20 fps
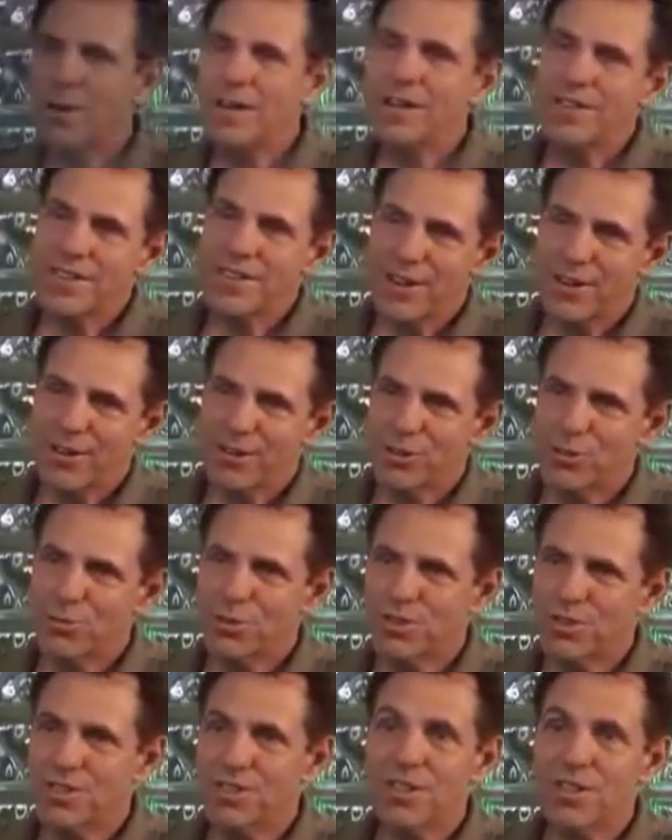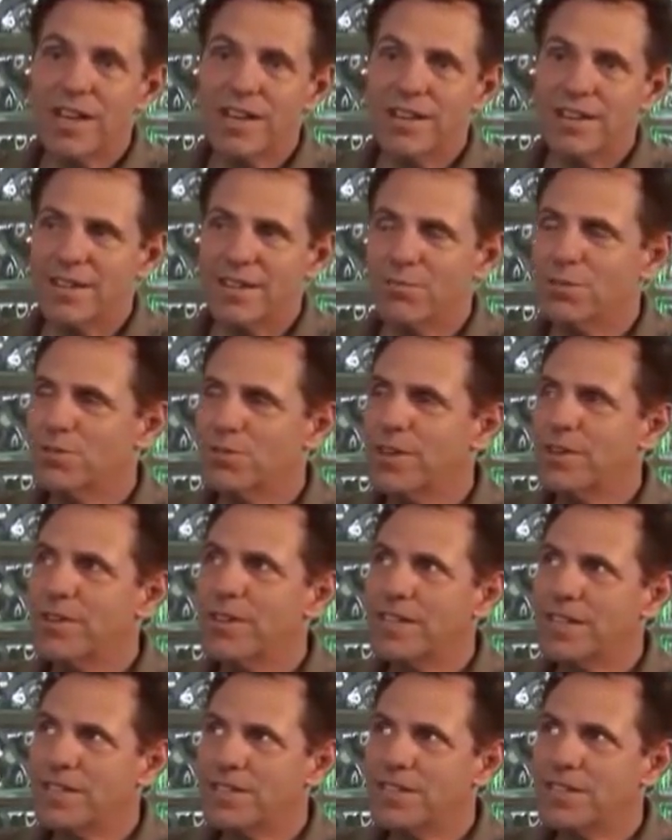Writing the characters was a delight and was
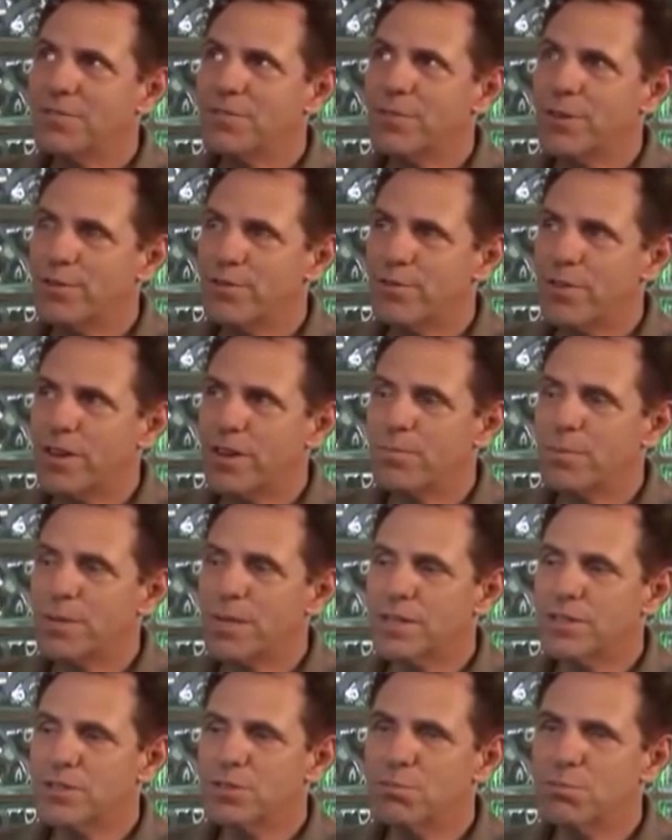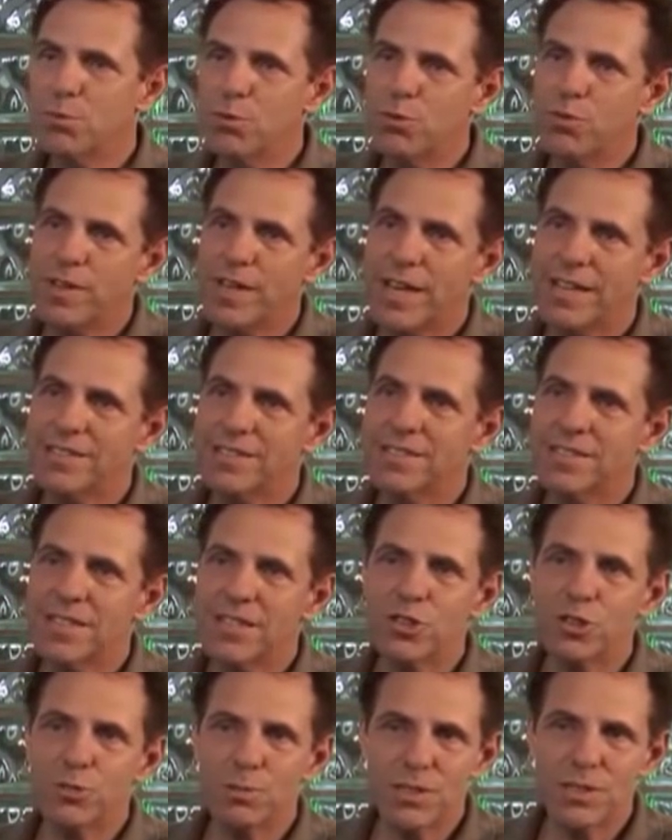very easy and very fun because the movie had
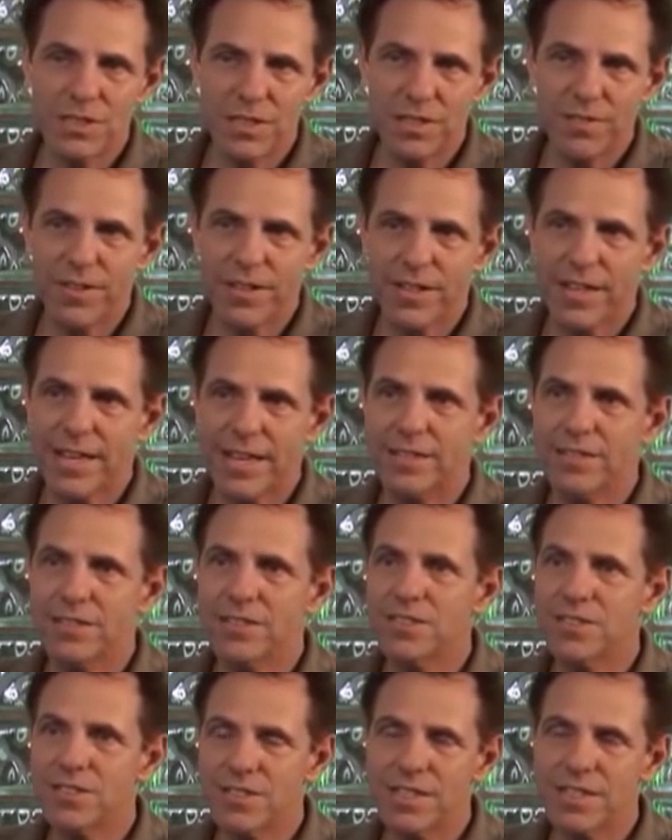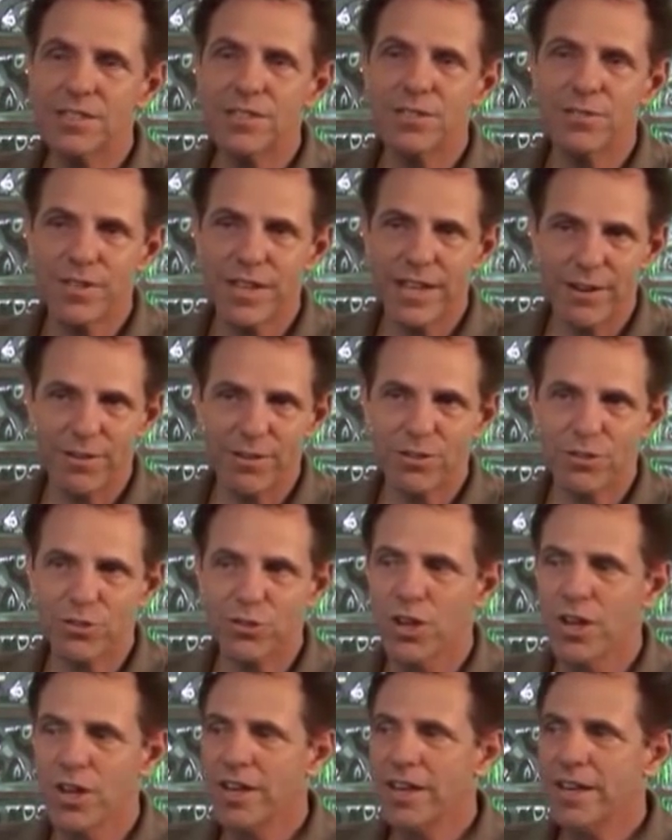such specific and distinctive
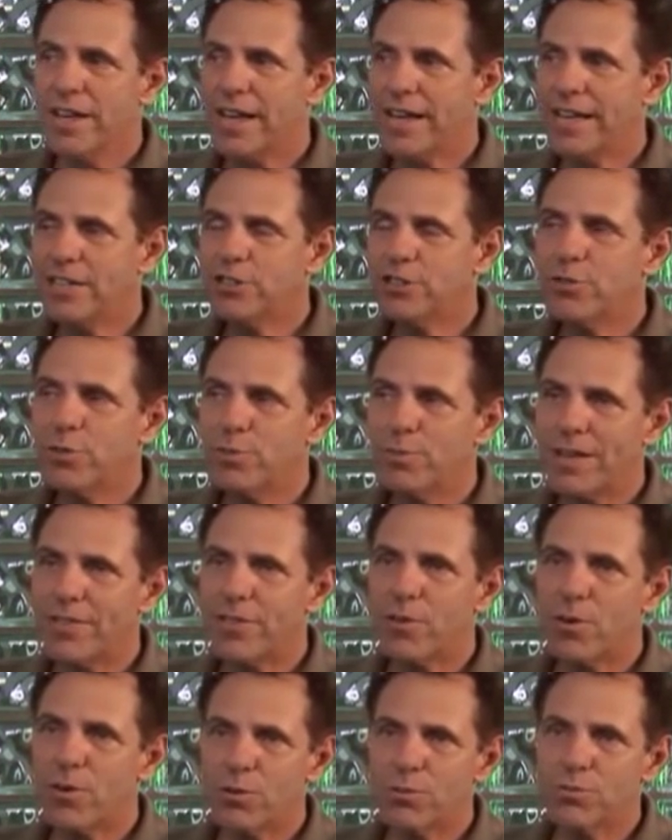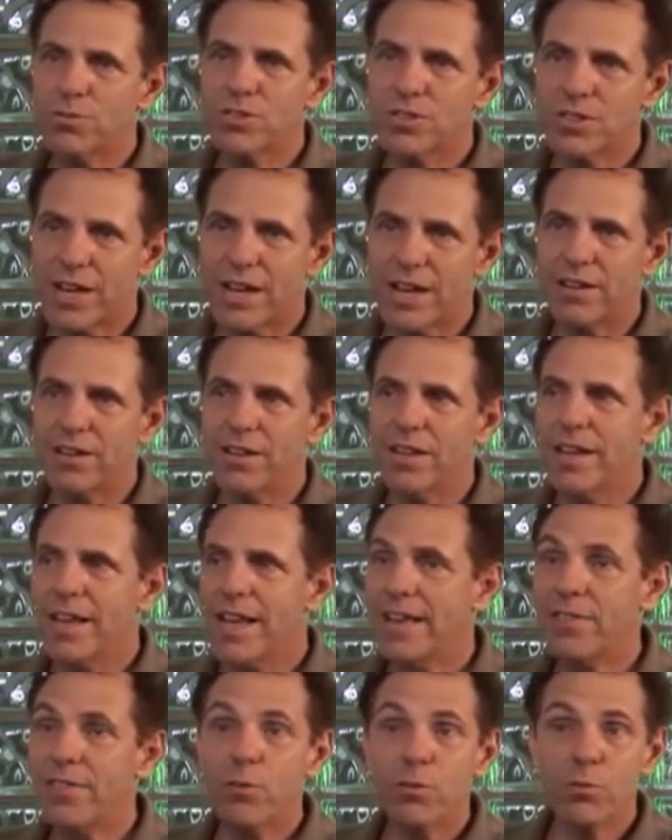characters. Each of them had their own style
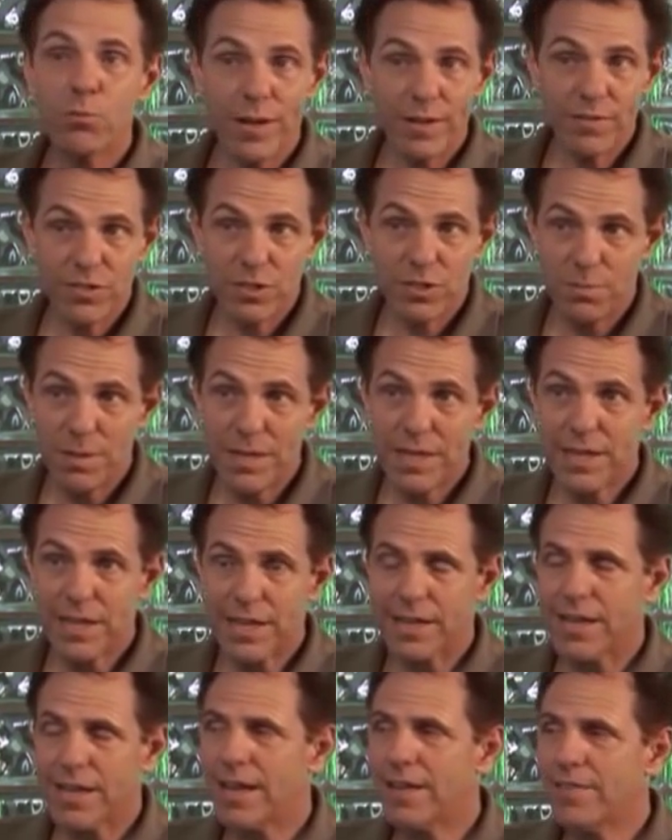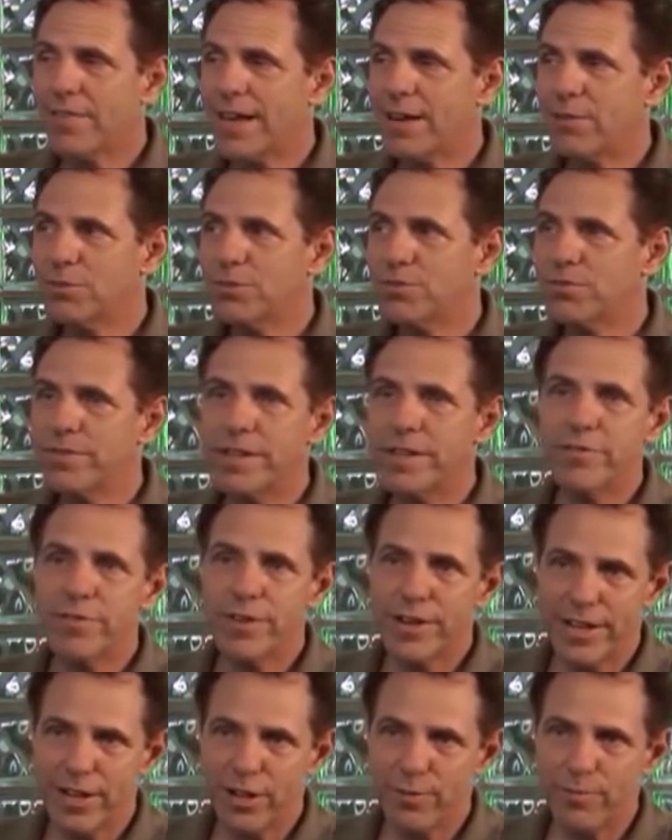and their own way of speaking, and that was very,
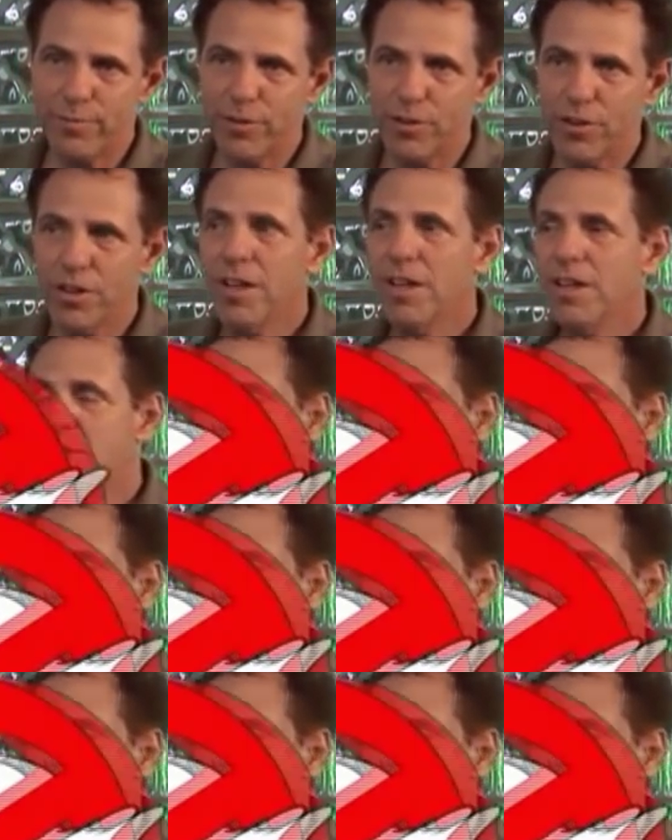very helpful.